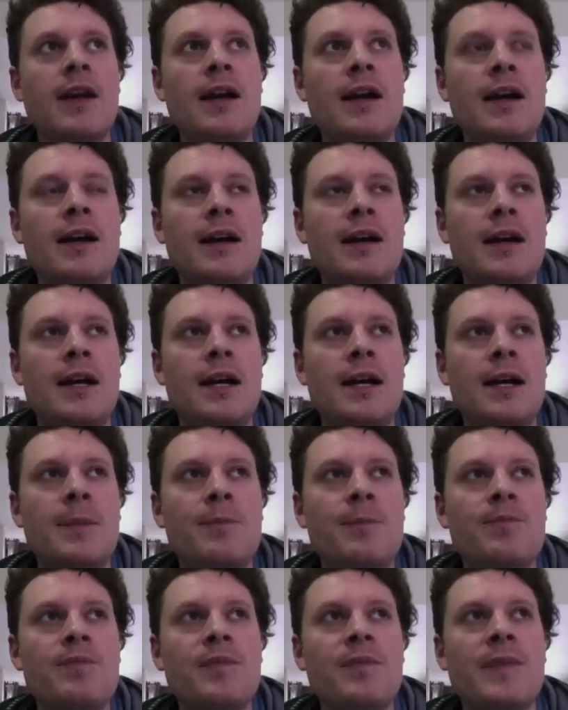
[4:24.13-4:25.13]
I
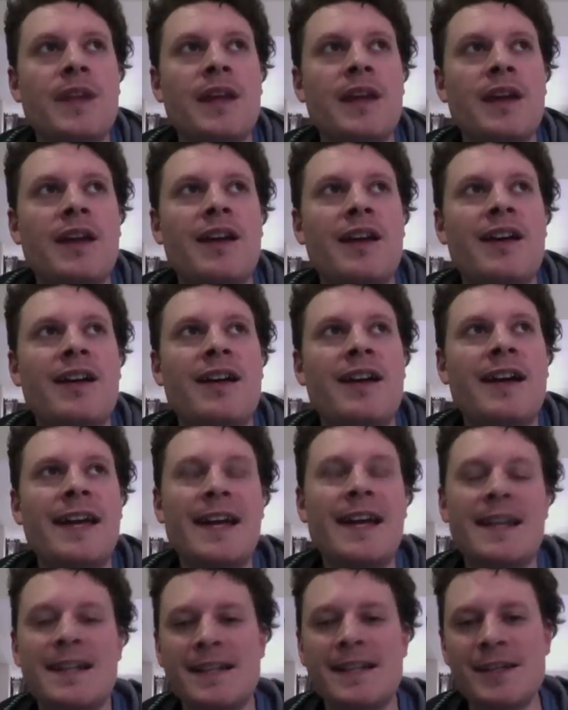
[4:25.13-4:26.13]

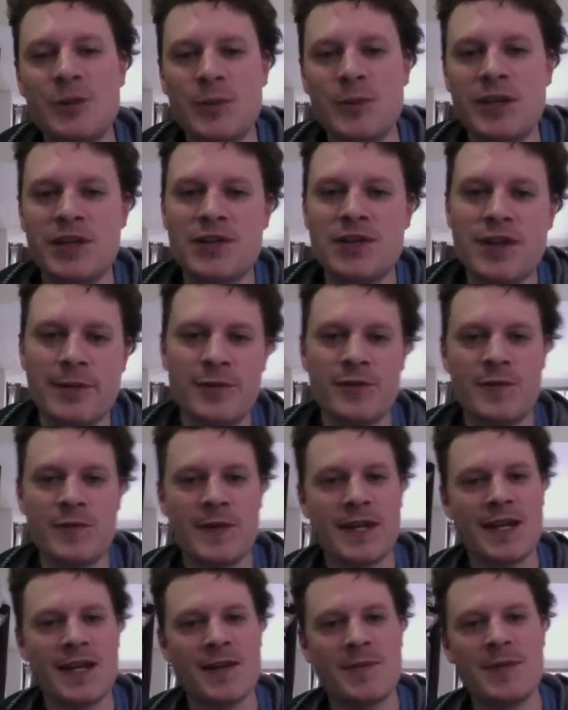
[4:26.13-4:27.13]
had a little bit of trouble with
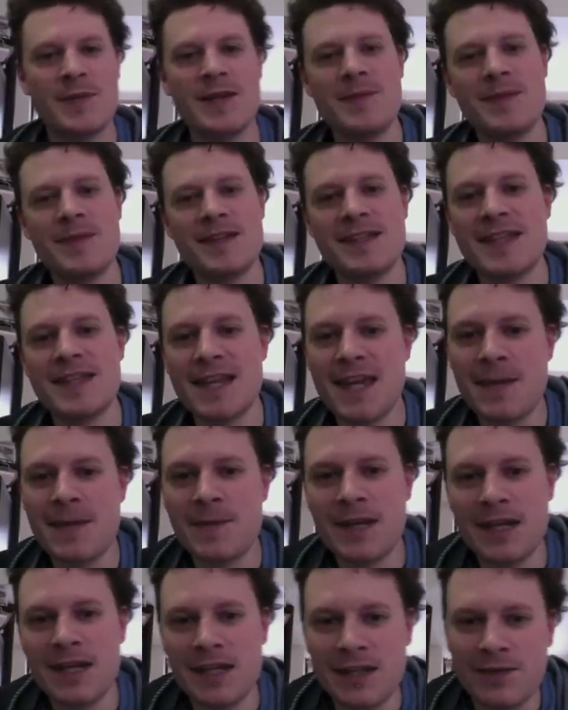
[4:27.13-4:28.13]
my company because they
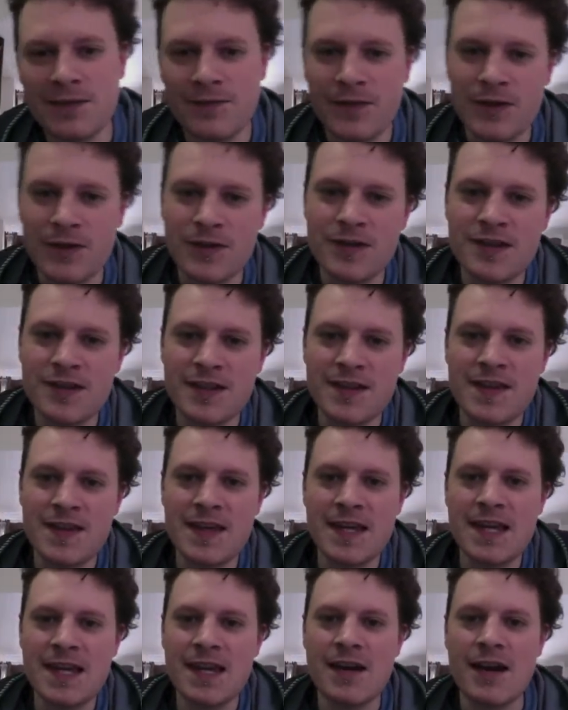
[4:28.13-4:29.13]
kept getting confused and
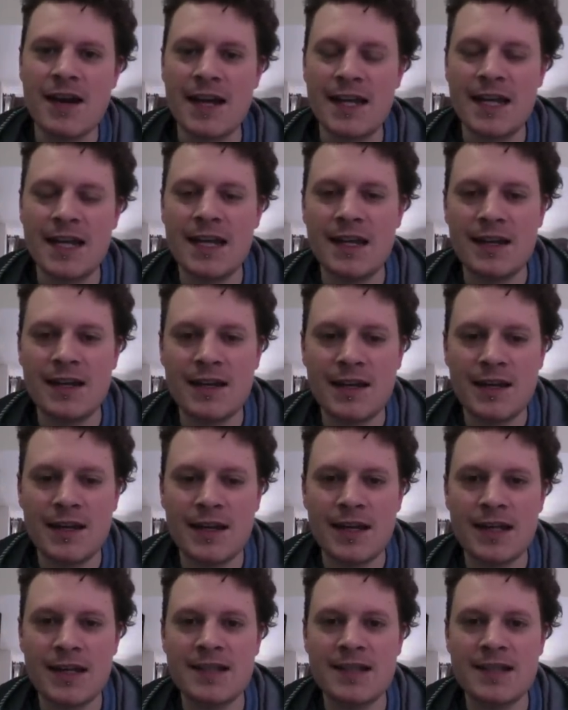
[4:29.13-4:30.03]
thinking I needed an